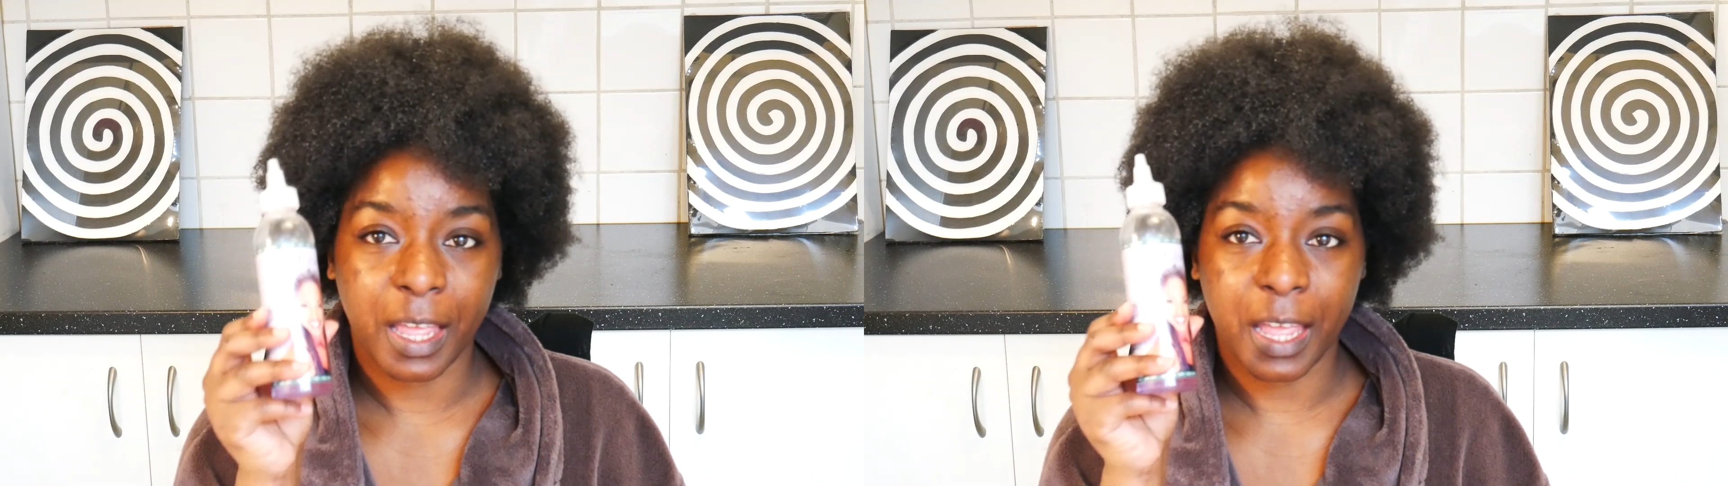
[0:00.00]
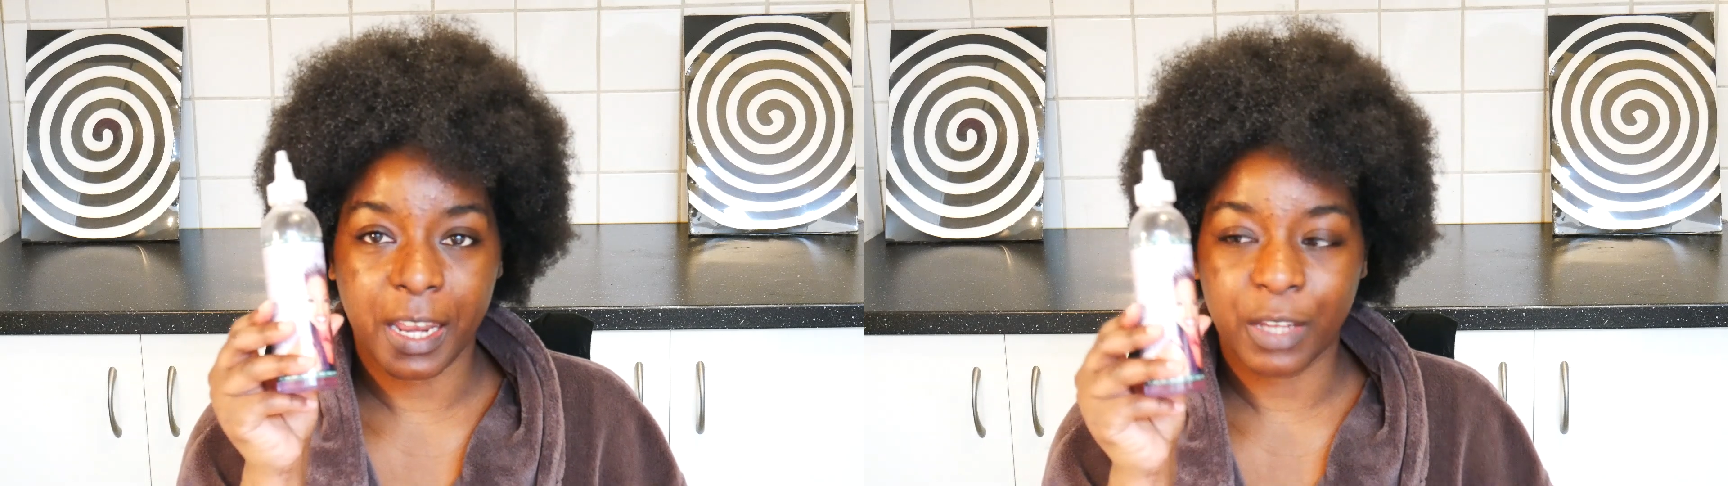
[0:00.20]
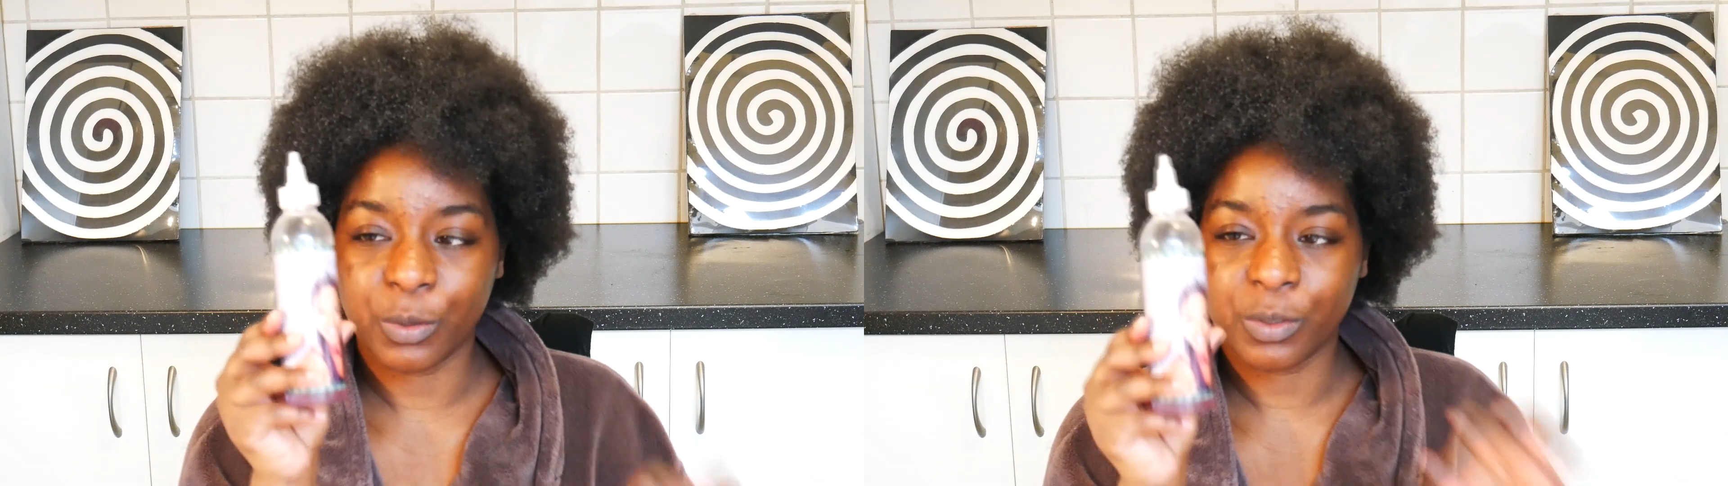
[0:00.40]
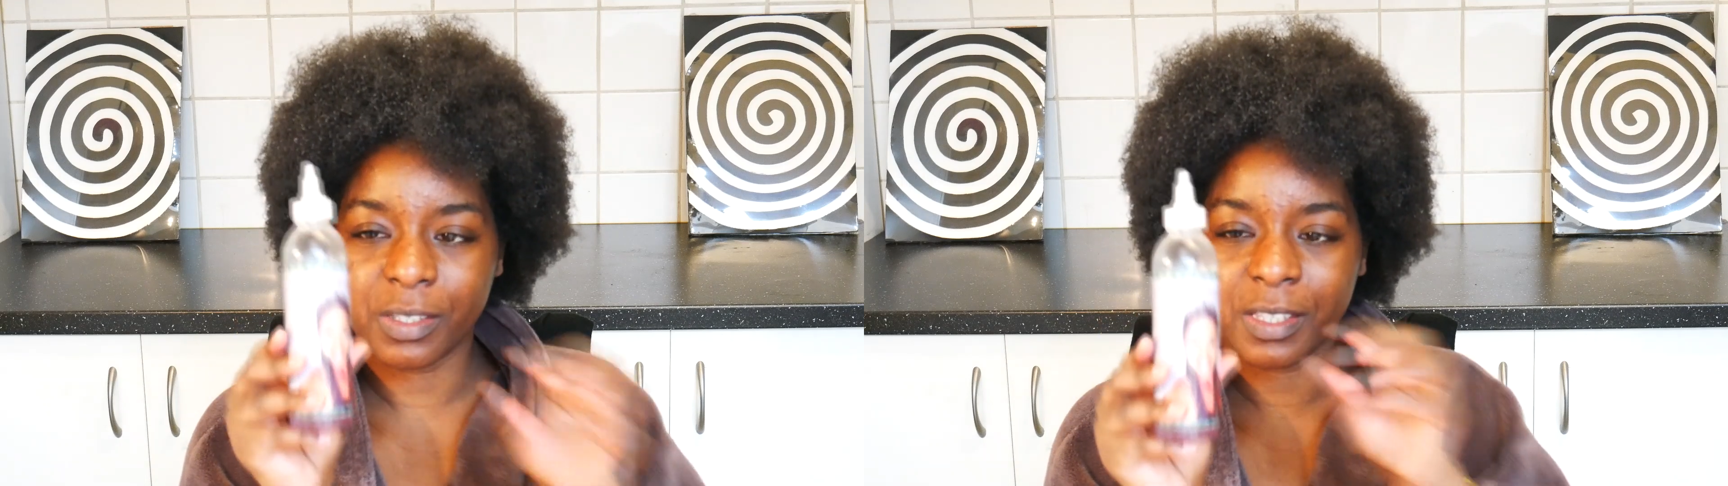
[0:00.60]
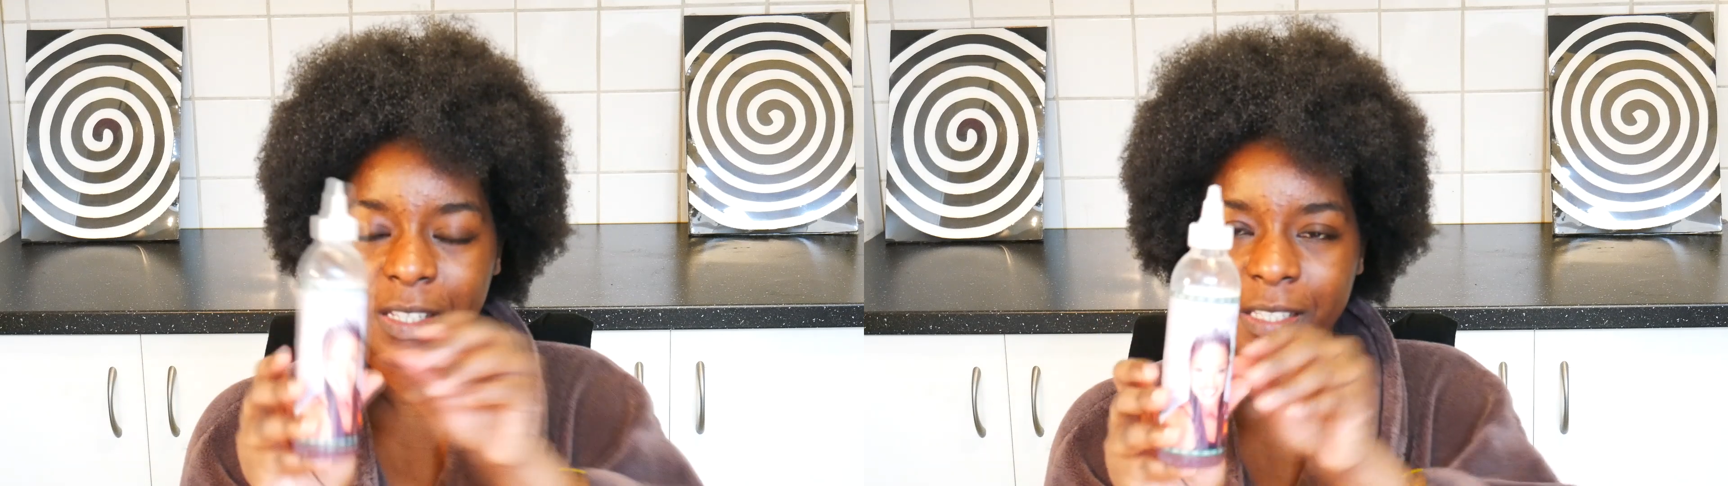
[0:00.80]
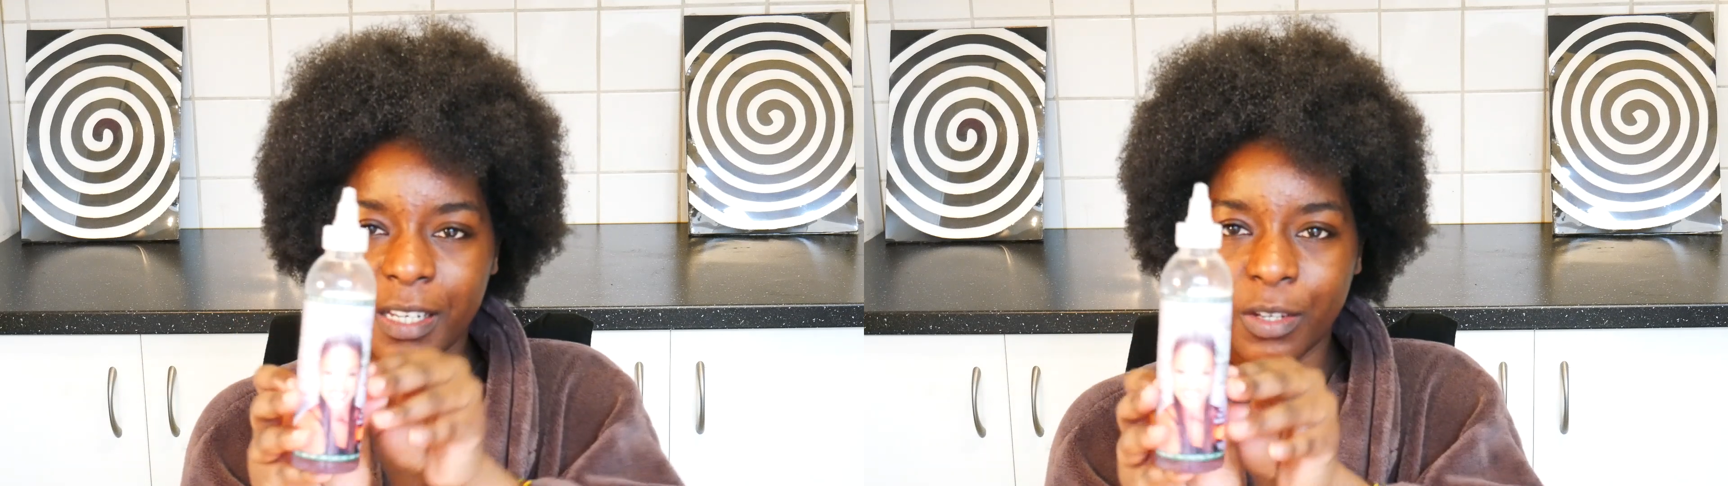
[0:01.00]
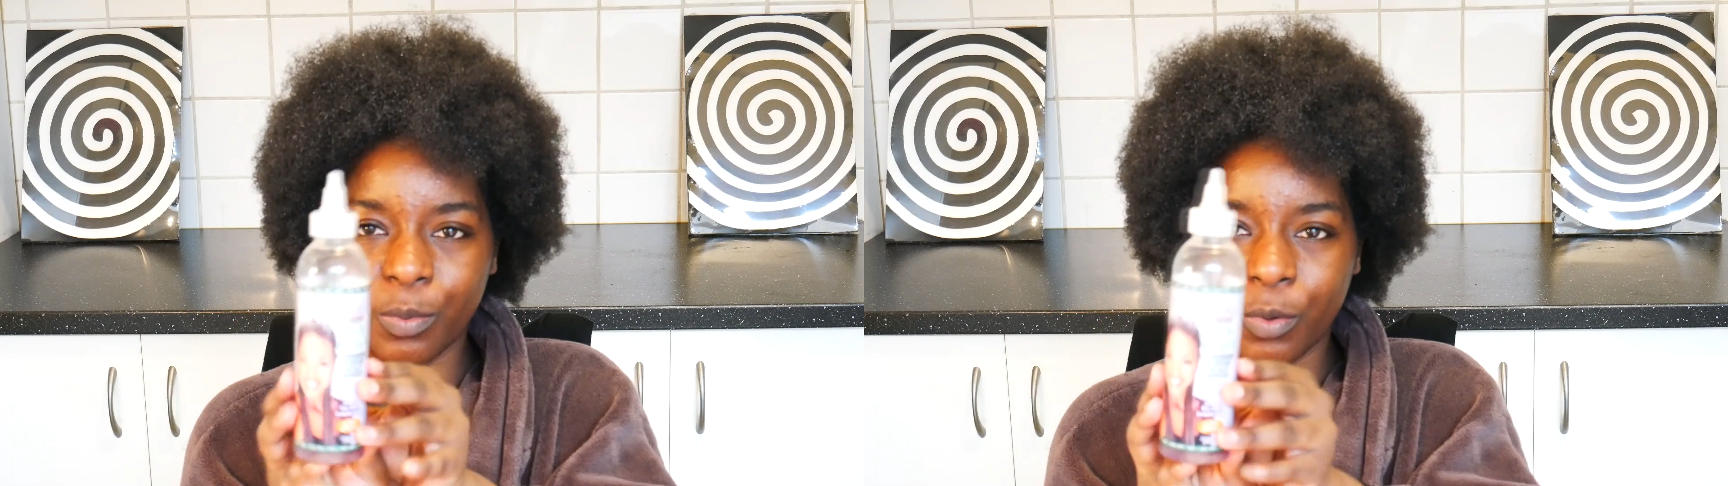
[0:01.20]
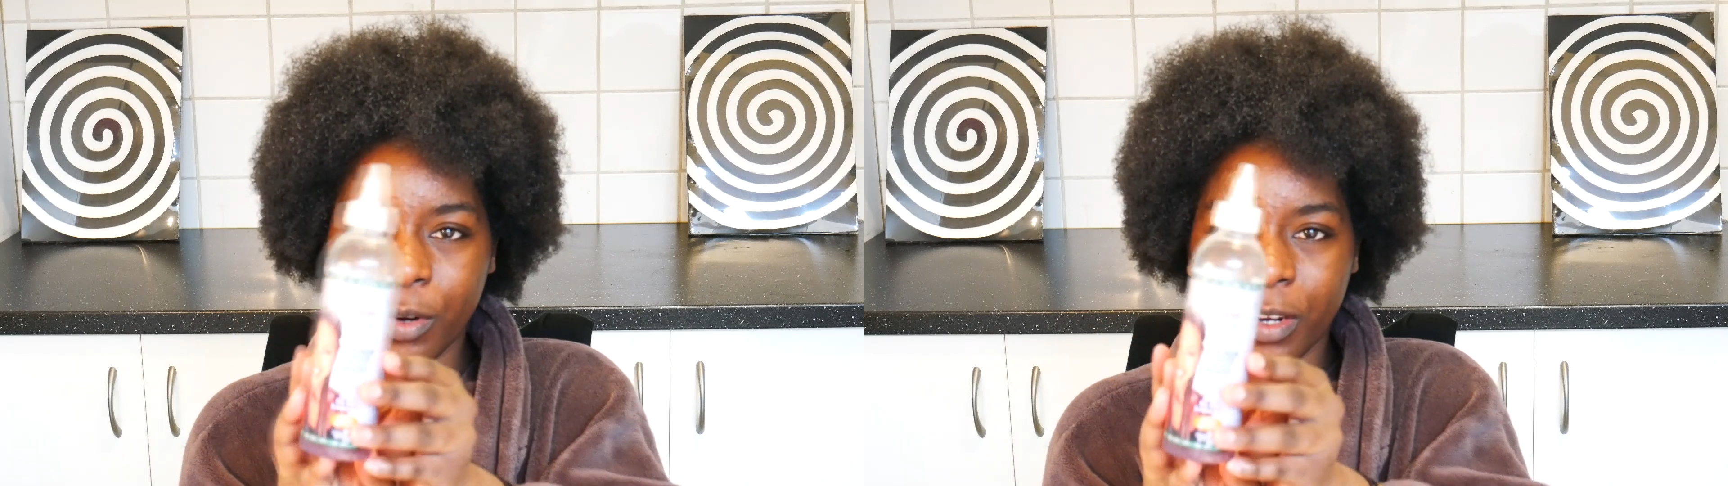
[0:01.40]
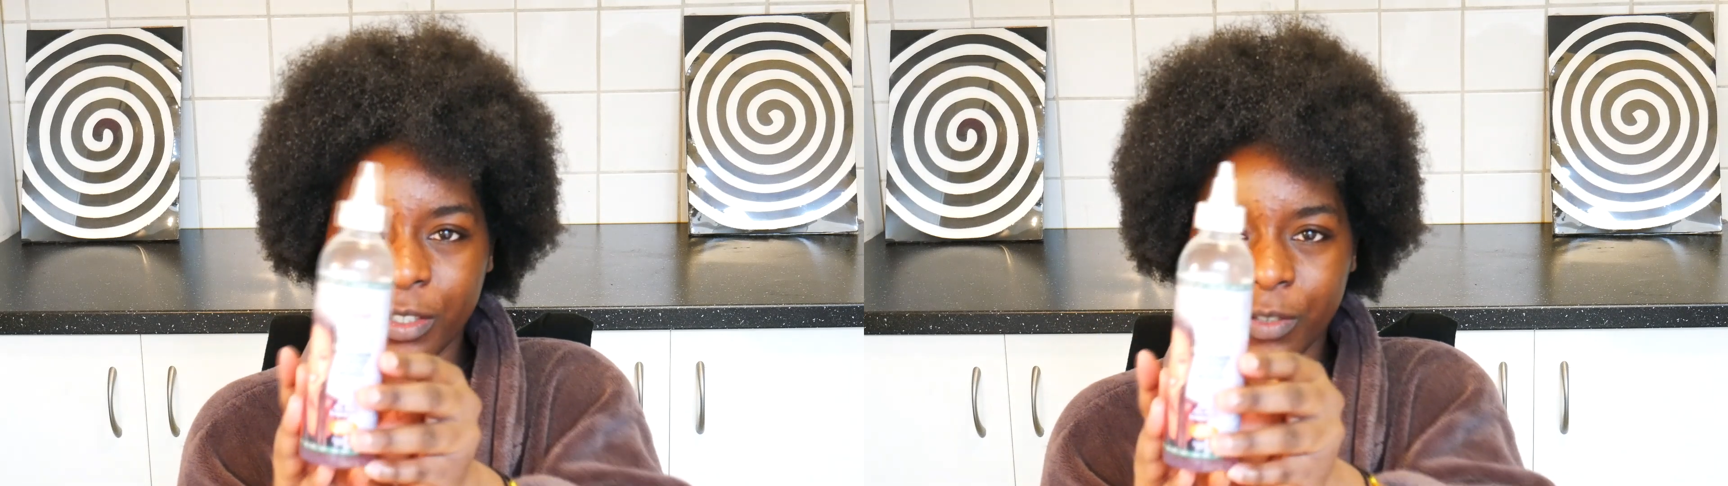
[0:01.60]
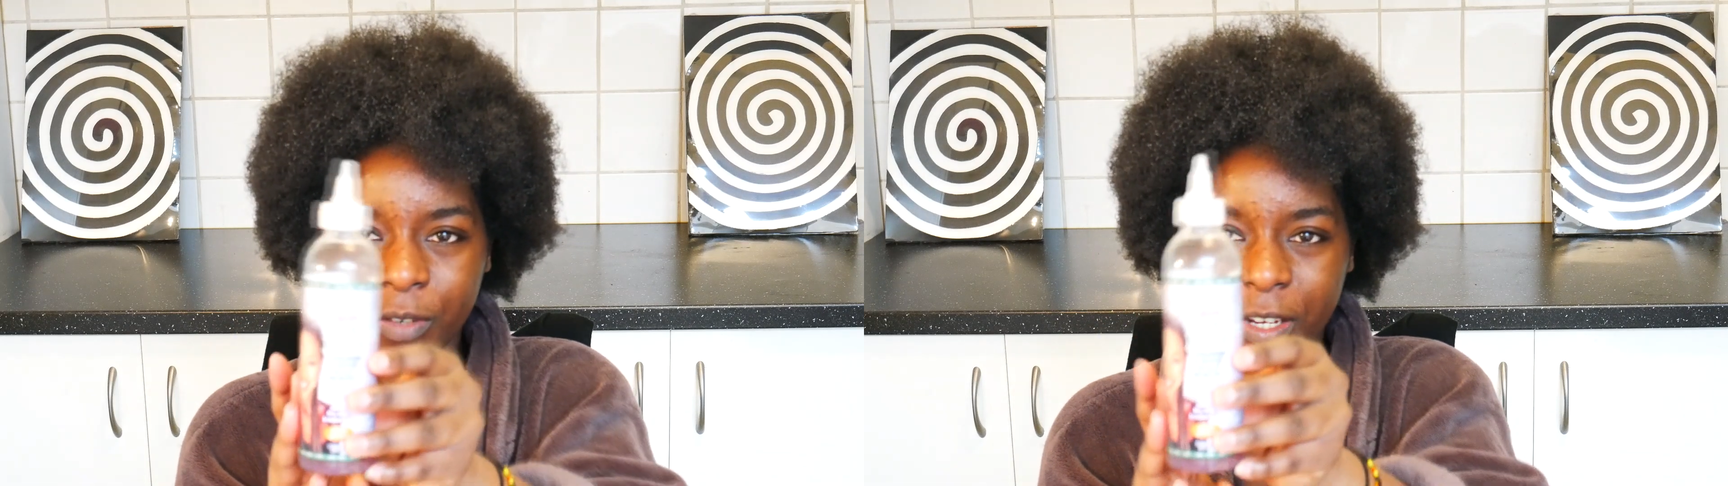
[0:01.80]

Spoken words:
And I use this little product over